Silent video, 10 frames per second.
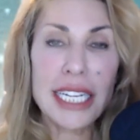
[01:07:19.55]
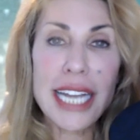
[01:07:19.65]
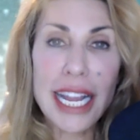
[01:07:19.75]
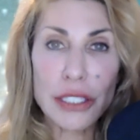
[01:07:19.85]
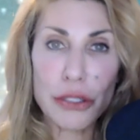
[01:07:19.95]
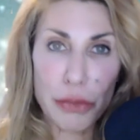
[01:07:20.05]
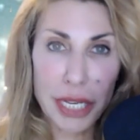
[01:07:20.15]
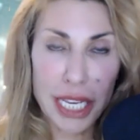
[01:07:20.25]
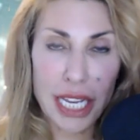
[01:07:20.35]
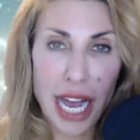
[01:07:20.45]
Next
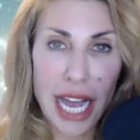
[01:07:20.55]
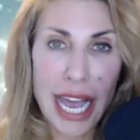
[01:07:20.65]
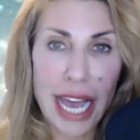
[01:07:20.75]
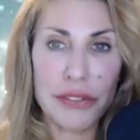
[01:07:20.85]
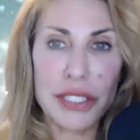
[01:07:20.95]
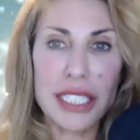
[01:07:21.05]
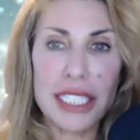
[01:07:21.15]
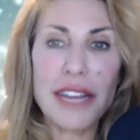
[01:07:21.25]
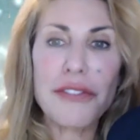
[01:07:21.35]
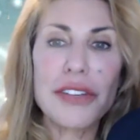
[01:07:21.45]
week, I have
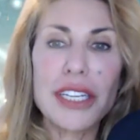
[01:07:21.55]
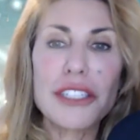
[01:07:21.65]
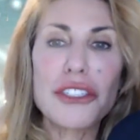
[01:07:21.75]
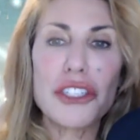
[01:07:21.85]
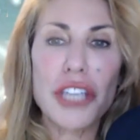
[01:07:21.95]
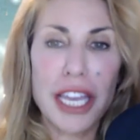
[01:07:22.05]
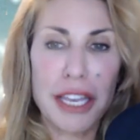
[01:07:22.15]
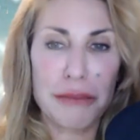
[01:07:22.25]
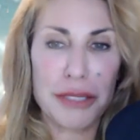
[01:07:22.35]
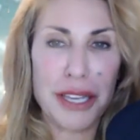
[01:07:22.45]
Stephanie
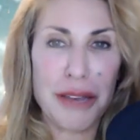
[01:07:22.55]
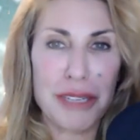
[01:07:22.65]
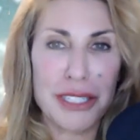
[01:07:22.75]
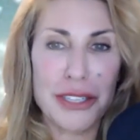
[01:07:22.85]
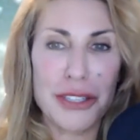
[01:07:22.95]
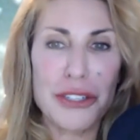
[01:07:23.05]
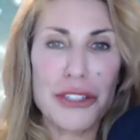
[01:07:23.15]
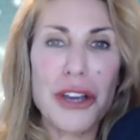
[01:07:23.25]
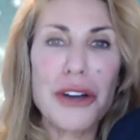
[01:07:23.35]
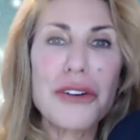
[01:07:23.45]
James coming to the
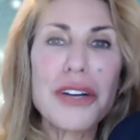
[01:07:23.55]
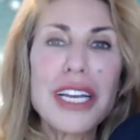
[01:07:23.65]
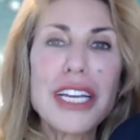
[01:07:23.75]
show.